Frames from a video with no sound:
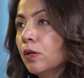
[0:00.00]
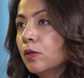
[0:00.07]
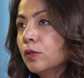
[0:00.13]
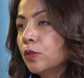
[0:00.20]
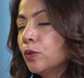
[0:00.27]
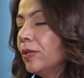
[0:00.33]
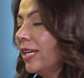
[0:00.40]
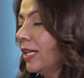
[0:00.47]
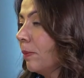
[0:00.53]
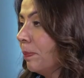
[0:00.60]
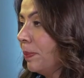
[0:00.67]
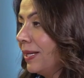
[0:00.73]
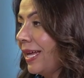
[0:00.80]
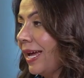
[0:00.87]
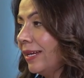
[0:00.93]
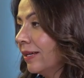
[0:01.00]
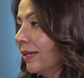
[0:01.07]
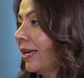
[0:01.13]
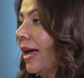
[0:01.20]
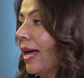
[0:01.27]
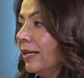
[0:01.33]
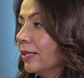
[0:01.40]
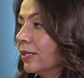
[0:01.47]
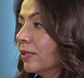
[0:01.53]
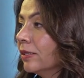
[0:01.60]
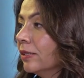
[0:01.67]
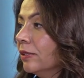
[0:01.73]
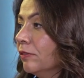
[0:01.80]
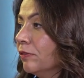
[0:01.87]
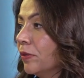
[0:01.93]
like plan a
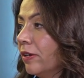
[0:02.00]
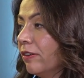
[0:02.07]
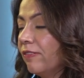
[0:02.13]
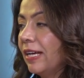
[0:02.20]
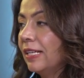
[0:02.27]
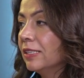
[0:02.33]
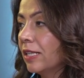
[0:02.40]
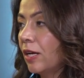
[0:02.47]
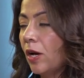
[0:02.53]
calendar for events?